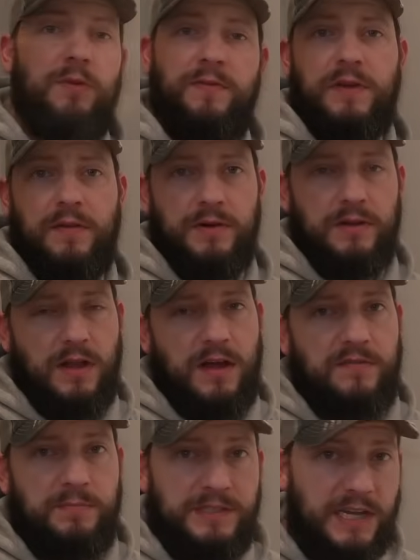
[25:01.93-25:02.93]
we've covered a lot
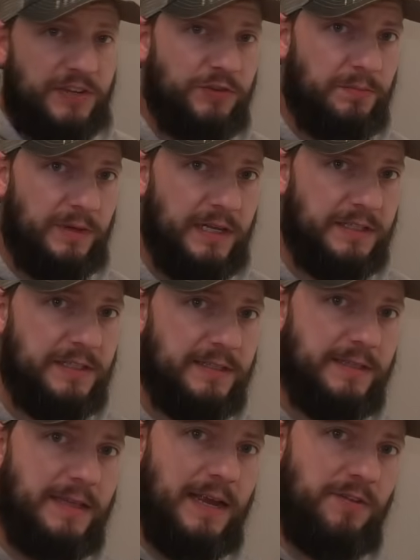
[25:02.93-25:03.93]
of potential
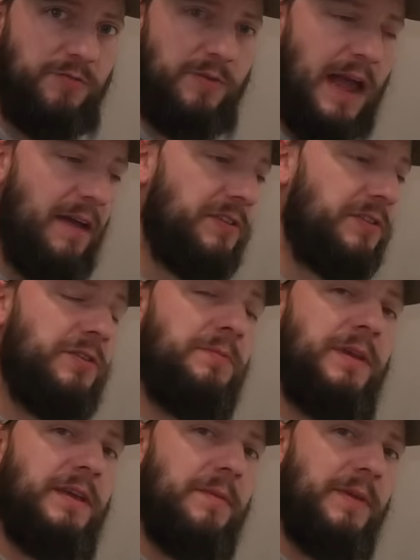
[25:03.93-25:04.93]
places that drafts could
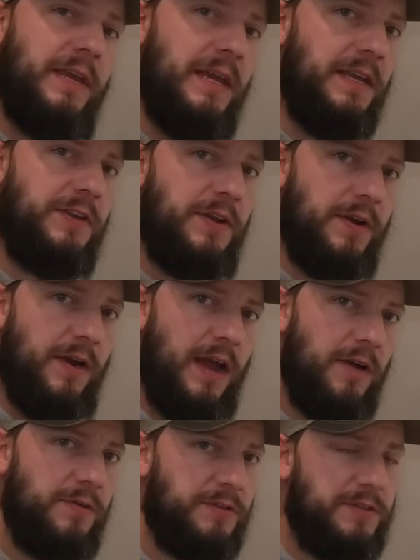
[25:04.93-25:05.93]
be coming into your
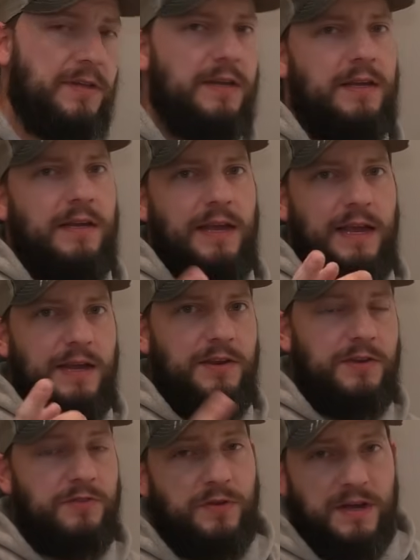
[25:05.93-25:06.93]
house, and
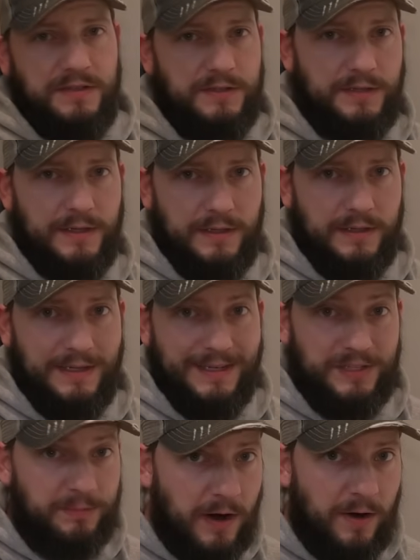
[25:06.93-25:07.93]
you could try this little
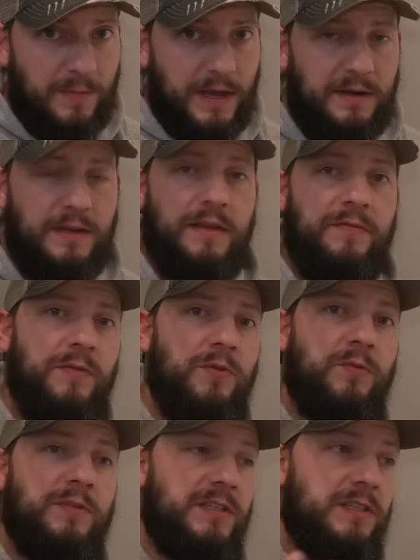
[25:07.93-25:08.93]
experiment if
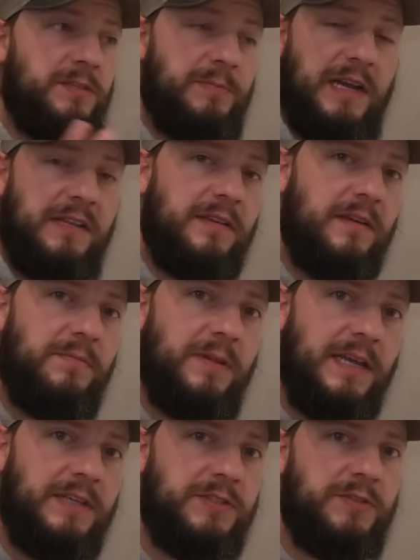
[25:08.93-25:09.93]
you suspect a
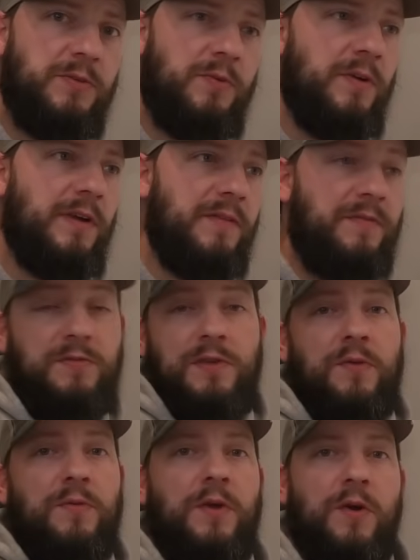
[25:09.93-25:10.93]
place or if you
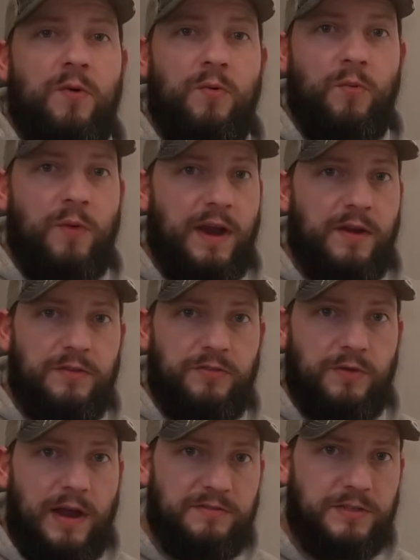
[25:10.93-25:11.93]
don't know where the
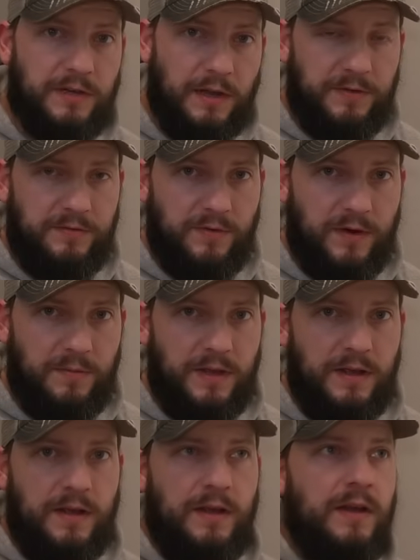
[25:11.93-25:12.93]
drafts are coming from.
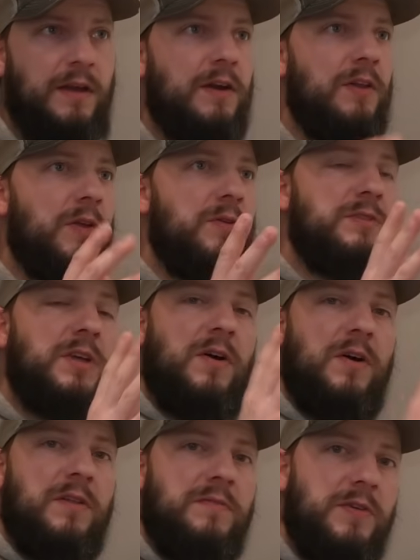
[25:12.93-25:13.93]
Close
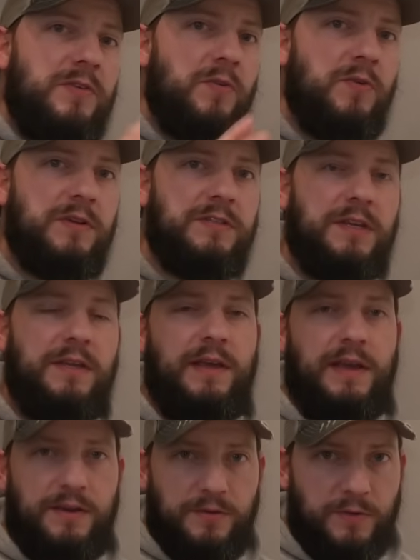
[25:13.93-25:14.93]
all of your doors
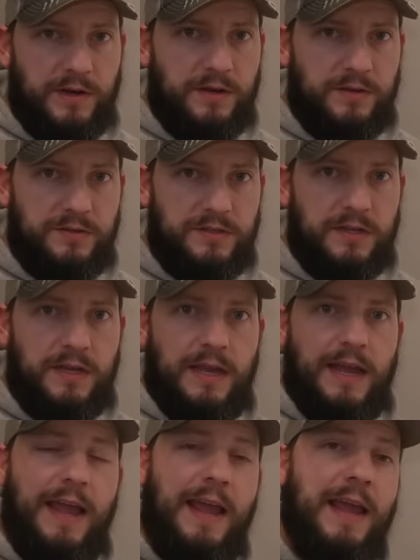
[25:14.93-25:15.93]
and your windows
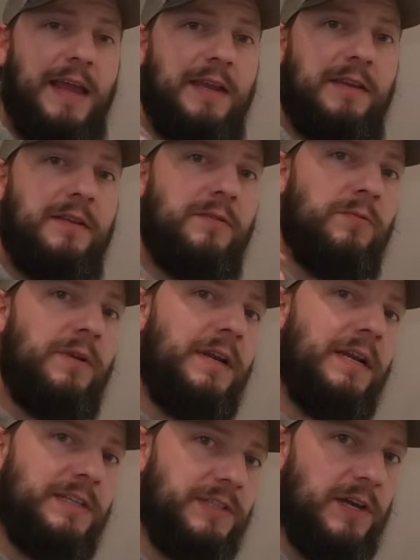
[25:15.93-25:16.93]
and run
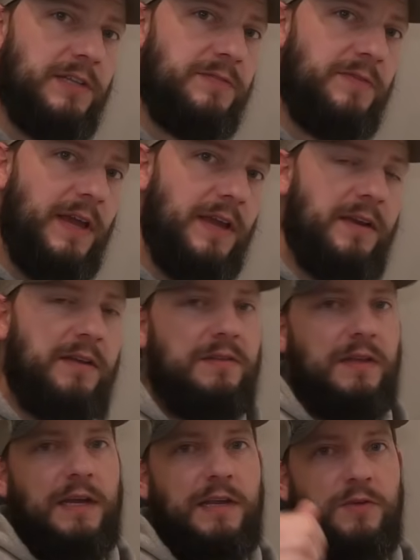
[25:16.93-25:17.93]
an exhaust fan,
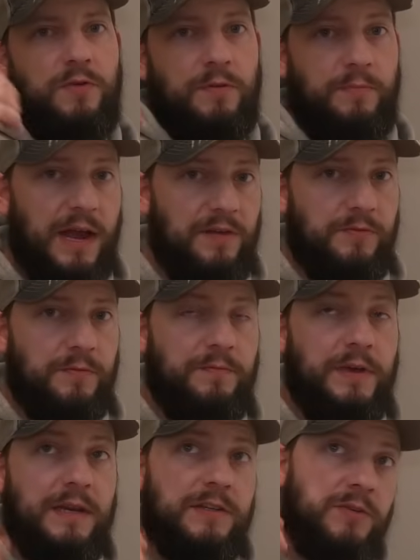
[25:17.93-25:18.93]
like your bathroom
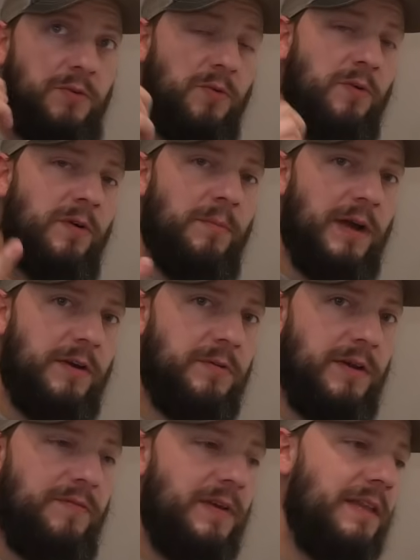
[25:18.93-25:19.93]
vent or a
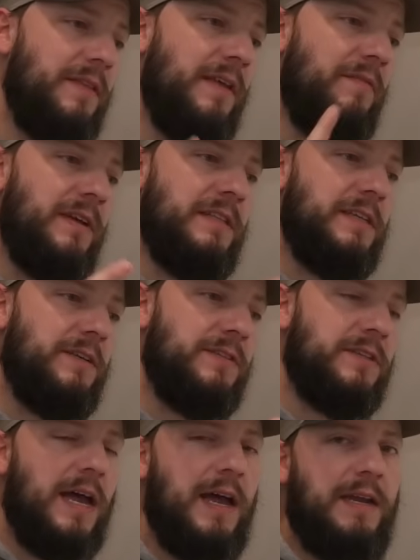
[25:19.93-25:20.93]
microwave vent that vents
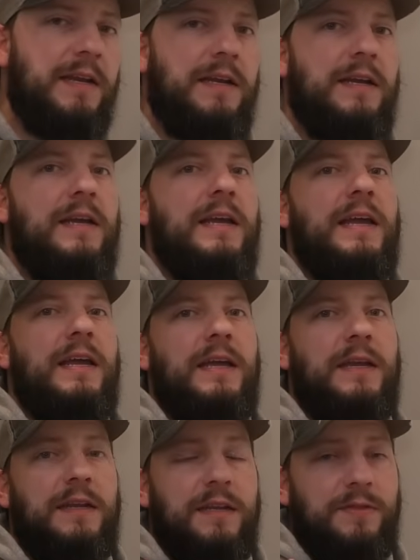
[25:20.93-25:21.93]
outside.
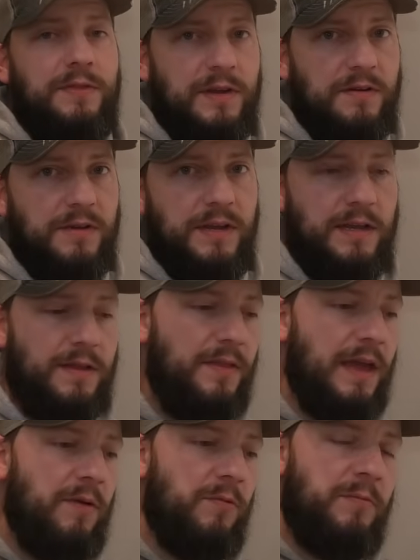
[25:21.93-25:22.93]
And in theory,
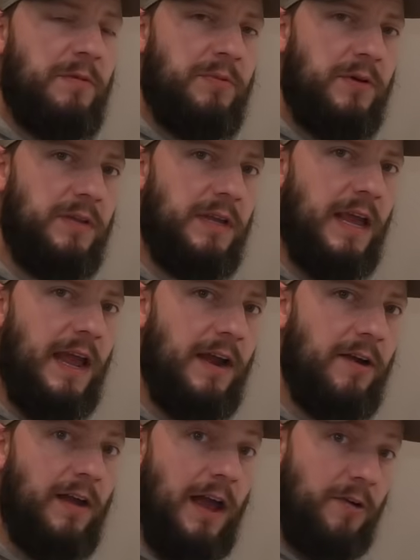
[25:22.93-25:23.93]
that will be pulling
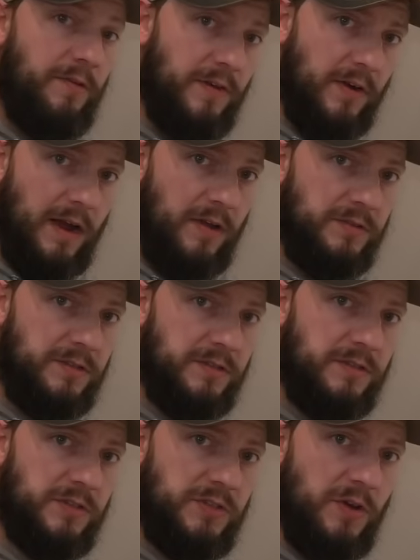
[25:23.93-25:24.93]
air out of your house.
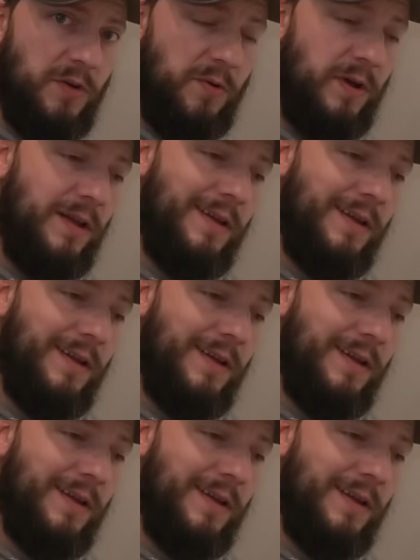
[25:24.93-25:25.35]
So